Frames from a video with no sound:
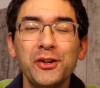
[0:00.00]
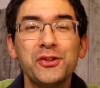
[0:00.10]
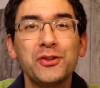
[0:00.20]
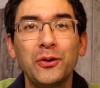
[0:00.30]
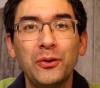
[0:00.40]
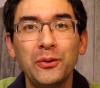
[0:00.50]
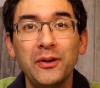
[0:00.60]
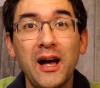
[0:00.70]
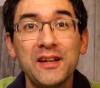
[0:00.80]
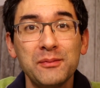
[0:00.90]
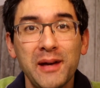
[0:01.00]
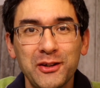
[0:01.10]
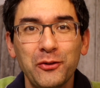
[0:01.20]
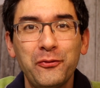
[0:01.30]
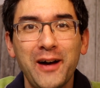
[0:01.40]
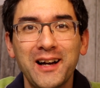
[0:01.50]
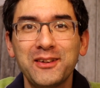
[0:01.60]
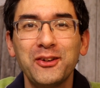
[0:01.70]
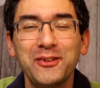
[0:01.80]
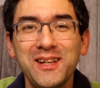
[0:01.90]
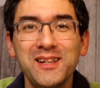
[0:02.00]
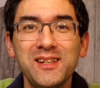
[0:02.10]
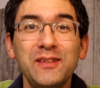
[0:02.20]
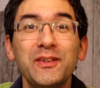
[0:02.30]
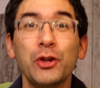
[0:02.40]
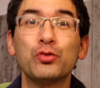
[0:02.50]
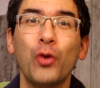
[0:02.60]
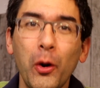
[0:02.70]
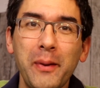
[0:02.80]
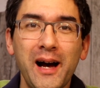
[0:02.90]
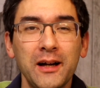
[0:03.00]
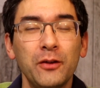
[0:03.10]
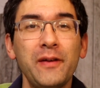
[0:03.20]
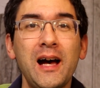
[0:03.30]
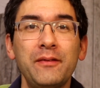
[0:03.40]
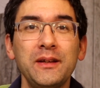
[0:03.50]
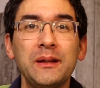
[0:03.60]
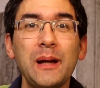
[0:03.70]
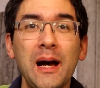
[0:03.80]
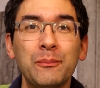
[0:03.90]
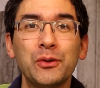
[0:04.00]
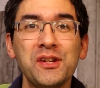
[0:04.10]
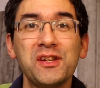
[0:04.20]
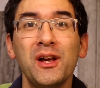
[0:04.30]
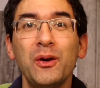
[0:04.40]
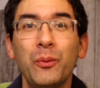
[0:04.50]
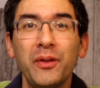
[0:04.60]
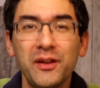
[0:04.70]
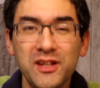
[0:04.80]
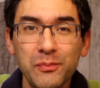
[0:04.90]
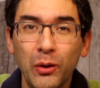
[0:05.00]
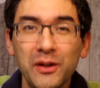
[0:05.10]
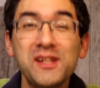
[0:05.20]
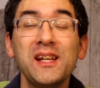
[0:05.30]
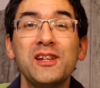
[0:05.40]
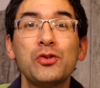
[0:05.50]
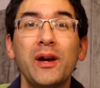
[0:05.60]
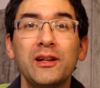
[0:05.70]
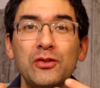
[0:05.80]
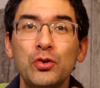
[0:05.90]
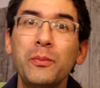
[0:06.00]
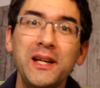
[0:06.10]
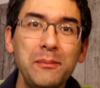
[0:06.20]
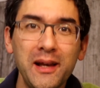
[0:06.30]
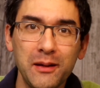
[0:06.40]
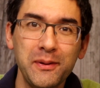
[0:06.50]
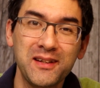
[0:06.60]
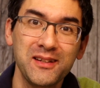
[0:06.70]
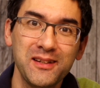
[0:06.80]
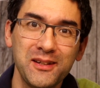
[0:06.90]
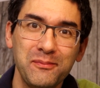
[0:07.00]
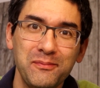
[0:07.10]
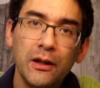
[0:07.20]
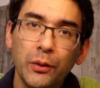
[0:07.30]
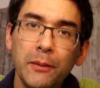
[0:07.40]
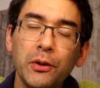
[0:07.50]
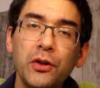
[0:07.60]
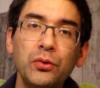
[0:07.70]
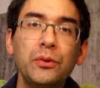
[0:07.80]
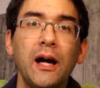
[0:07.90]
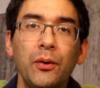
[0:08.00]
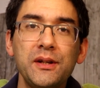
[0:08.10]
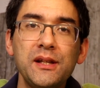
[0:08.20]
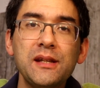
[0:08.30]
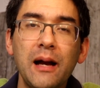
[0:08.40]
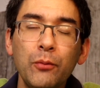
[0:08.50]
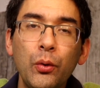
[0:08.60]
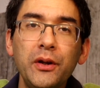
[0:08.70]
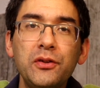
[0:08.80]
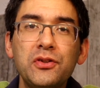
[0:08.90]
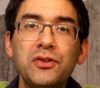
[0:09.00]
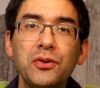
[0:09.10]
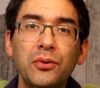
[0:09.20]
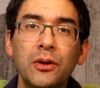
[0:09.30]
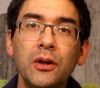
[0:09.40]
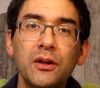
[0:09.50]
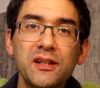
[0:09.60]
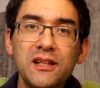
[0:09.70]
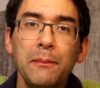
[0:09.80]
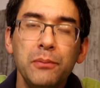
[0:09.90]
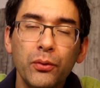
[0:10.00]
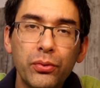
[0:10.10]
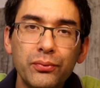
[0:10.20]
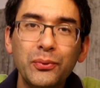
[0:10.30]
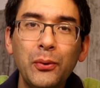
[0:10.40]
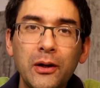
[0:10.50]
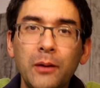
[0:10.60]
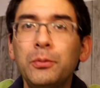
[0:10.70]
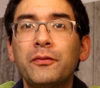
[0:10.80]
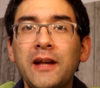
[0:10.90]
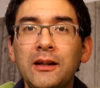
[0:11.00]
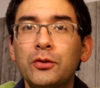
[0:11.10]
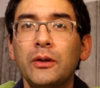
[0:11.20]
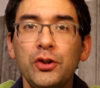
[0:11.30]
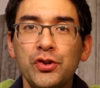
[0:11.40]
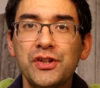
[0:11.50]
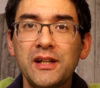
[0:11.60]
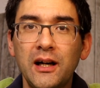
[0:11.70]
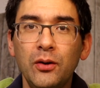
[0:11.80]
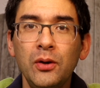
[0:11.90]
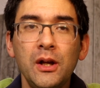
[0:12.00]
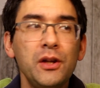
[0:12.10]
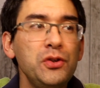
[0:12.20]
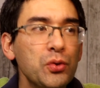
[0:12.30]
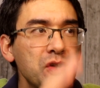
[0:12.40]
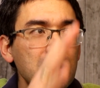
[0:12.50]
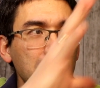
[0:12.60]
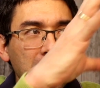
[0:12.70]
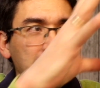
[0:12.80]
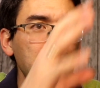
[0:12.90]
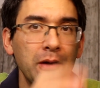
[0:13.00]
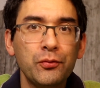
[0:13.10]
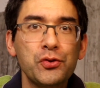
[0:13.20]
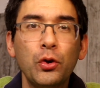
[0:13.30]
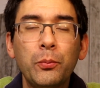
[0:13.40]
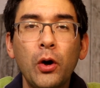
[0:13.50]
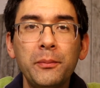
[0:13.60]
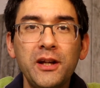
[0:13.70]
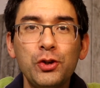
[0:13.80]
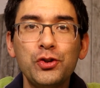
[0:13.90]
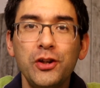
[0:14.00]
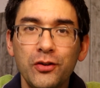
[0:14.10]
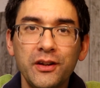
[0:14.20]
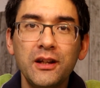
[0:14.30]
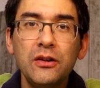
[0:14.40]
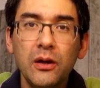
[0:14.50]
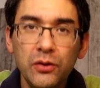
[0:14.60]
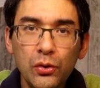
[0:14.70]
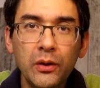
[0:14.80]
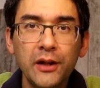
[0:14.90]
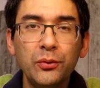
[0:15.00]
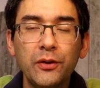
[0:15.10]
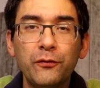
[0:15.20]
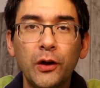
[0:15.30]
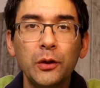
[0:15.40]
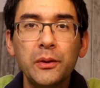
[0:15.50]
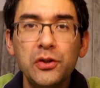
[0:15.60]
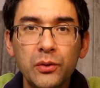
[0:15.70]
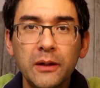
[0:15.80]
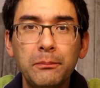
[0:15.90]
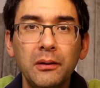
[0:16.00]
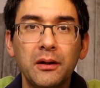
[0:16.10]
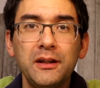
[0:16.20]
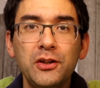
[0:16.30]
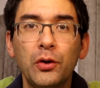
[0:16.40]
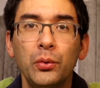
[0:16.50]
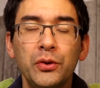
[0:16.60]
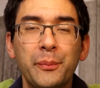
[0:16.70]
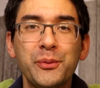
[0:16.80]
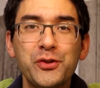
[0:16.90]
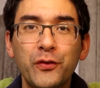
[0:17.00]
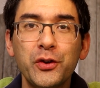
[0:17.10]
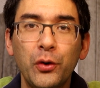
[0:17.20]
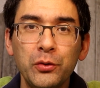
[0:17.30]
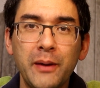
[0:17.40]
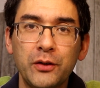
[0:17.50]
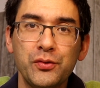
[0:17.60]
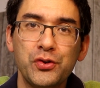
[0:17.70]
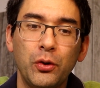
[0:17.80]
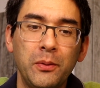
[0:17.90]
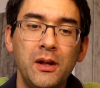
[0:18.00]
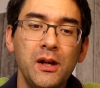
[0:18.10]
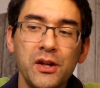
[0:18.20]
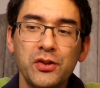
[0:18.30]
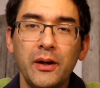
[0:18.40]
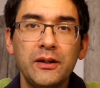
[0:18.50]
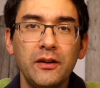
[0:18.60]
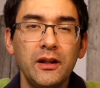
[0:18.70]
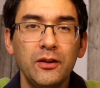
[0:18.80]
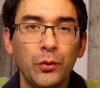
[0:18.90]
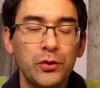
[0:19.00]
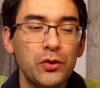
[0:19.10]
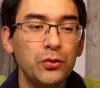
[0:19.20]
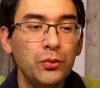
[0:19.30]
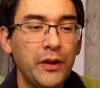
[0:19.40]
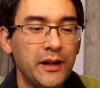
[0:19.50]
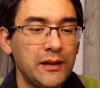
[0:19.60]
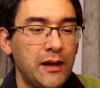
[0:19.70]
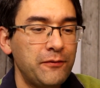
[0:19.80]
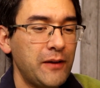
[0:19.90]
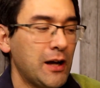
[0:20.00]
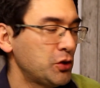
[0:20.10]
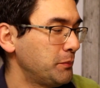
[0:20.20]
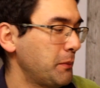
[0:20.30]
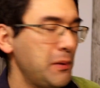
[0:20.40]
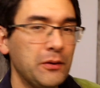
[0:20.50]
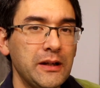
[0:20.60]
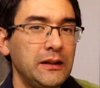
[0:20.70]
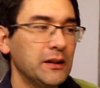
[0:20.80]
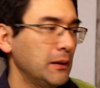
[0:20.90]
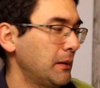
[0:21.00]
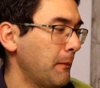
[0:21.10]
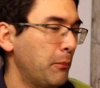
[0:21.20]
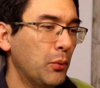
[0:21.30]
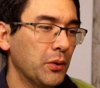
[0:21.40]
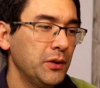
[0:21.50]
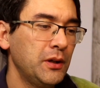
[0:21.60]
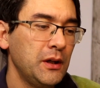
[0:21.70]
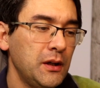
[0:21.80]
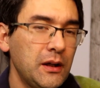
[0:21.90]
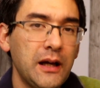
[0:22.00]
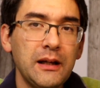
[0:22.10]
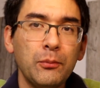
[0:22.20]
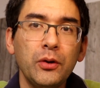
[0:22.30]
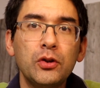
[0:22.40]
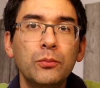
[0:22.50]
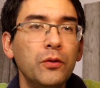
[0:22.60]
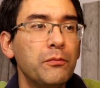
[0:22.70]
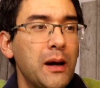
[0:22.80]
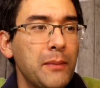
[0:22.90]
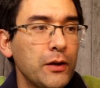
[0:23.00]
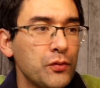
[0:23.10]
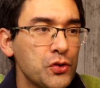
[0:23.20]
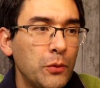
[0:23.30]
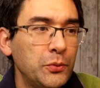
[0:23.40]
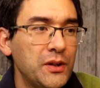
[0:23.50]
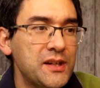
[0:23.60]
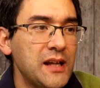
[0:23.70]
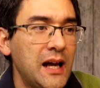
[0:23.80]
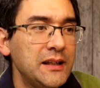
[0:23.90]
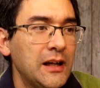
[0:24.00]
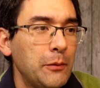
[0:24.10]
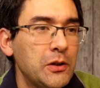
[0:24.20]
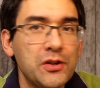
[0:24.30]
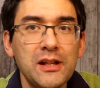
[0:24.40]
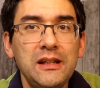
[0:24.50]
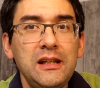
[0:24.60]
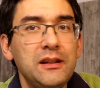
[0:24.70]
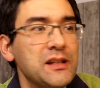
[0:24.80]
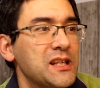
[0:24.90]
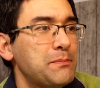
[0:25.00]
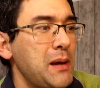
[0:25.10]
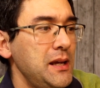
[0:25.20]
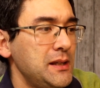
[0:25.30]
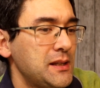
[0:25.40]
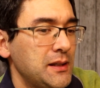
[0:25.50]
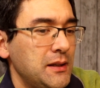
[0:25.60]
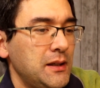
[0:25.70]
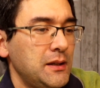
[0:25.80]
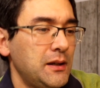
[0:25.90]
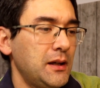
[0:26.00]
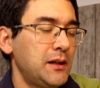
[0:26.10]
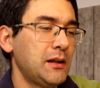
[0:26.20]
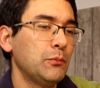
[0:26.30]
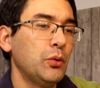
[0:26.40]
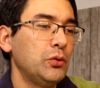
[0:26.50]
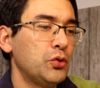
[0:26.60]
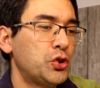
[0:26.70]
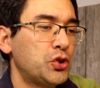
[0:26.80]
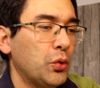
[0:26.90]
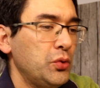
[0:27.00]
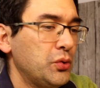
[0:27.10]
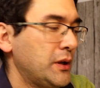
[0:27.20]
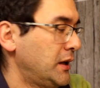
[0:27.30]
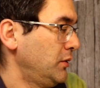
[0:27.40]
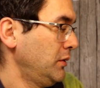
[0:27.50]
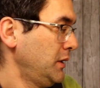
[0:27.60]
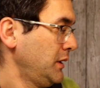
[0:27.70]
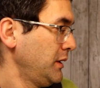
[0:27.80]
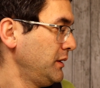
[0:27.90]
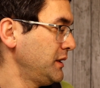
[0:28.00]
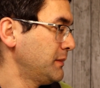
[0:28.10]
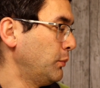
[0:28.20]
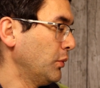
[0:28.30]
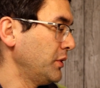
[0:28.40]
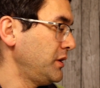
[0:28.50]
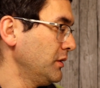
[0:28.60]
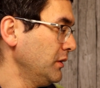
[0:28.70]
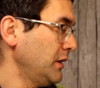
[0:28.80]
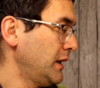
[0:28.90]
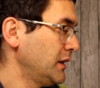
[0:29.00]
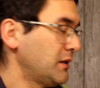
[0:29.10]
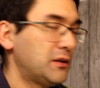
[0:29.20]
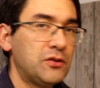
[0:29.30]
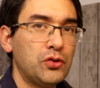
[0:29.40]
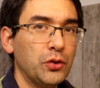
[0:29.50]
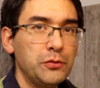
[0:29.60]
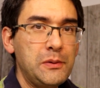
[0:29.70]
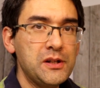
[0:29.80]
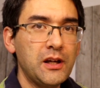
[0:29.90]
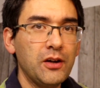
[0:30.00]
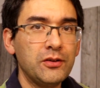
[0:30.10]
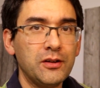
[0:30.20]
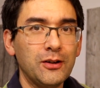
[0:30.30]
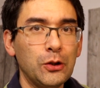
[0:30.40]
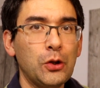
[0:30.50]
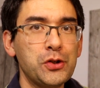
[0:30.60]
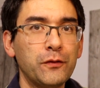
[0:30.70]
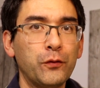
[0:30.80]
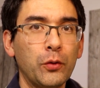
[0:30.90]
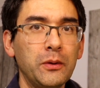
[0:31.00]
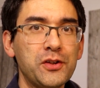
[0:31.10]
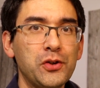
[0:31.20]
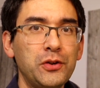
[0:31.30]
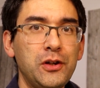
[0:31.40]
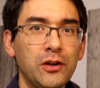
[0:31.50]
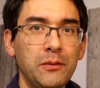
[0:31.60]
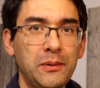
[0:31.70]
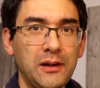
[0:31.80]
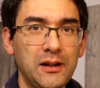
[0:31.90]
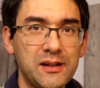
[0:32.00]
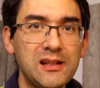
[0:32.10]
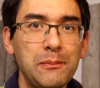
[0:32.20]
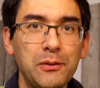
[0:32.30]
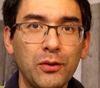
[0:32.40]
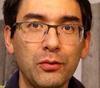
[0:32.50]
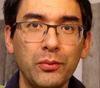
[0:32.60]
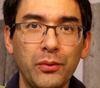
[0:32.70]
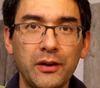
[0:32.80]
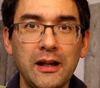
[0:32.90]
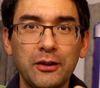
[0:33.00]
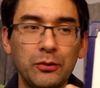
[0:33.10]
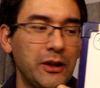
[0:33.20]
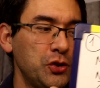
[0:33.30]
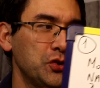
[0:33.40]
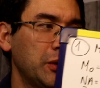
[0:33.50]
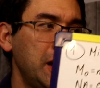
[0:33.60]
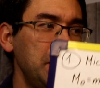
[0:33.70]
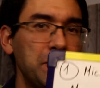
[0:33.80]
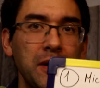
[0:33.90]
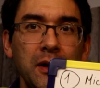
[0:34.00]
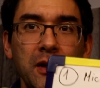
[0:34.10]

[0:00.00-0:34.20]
So as a matter of fact, there is even a drawback of having cameras with a small sensor and too many megapixels. And what I'm going to do now is I'm going to step you through a couple of calculations now using my microscope combination here, and then you can do the following. You can plug in your own numbers for your own microscope. So, and in order to do that, I've actually prepared a little board, and I'm going to move my microscope to the side now because I need this space, and I'm going to show you now this board here. And don't be scared, there are lots of formulas on here, but I'll step you through the calculation, okay?